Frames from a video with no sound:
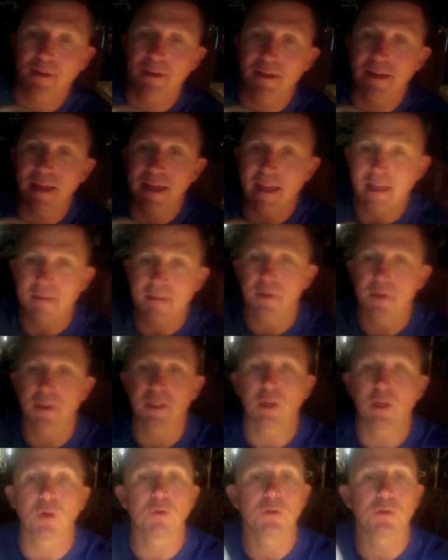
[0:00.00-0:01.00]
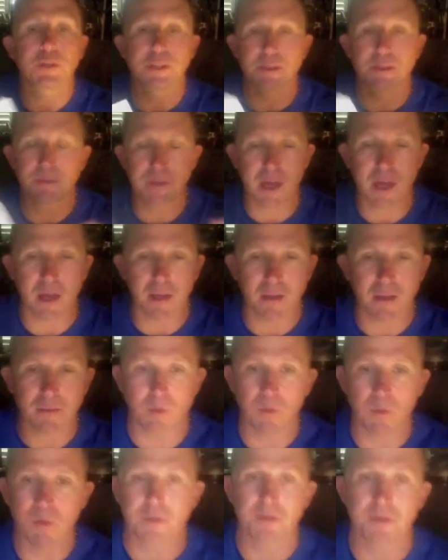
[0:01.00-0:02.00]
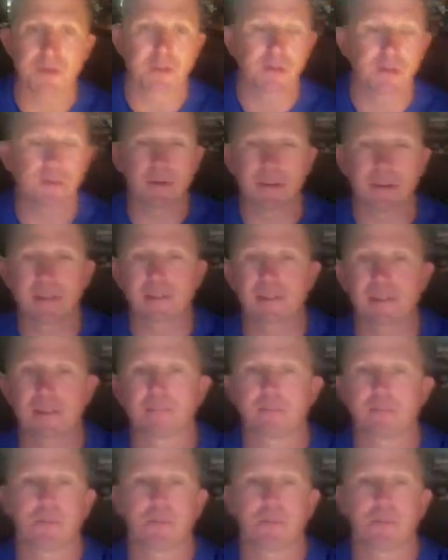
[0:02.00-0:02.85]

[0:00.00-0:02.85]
name on the ownership document, whether it's a green slip,